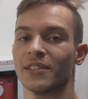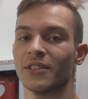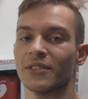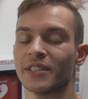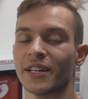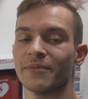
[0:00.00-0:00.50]

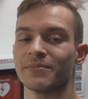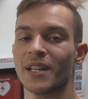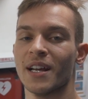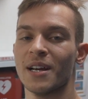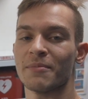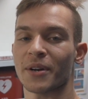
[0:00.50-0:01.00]
But
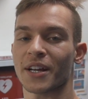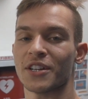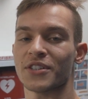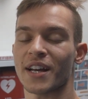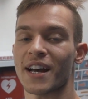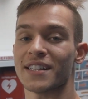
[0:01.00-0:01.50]
I'll
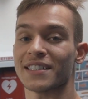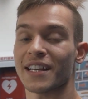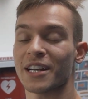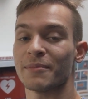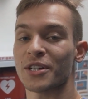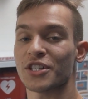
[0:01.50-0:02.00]
catch you guys
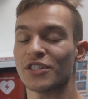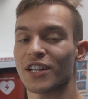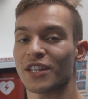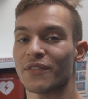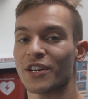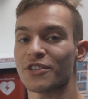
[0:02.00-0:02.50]
later. Make sure you
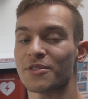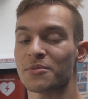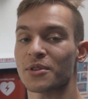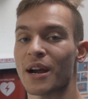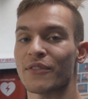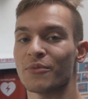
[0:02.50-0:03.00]
like the video,
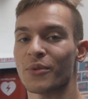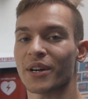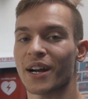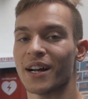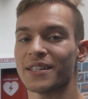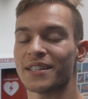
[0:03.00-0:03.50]
subscribe for more
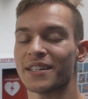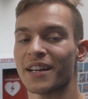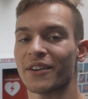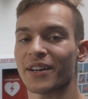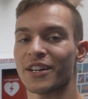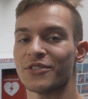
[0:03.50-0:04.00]
content,
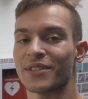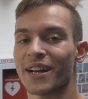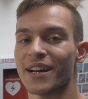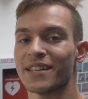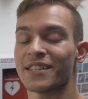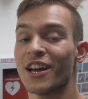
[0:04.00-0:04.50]
and I'll catch you
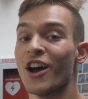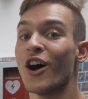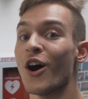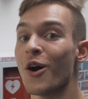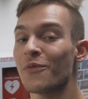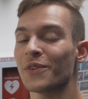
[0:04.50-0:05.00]
guys
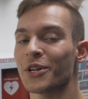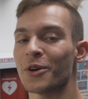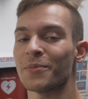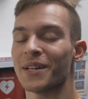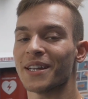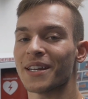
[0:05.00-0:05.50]
hopefully at
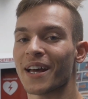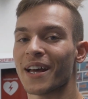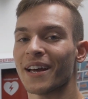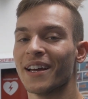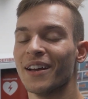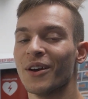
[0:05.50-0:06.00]
opening
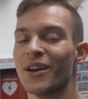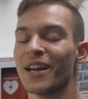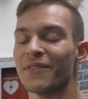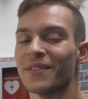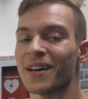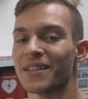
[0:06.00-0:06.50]
day,
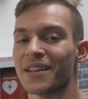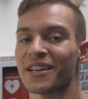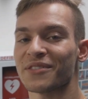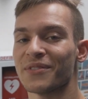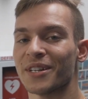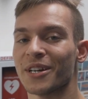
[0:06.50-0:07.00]
if not in the
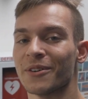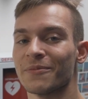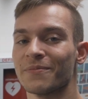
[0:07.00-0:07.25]
next video.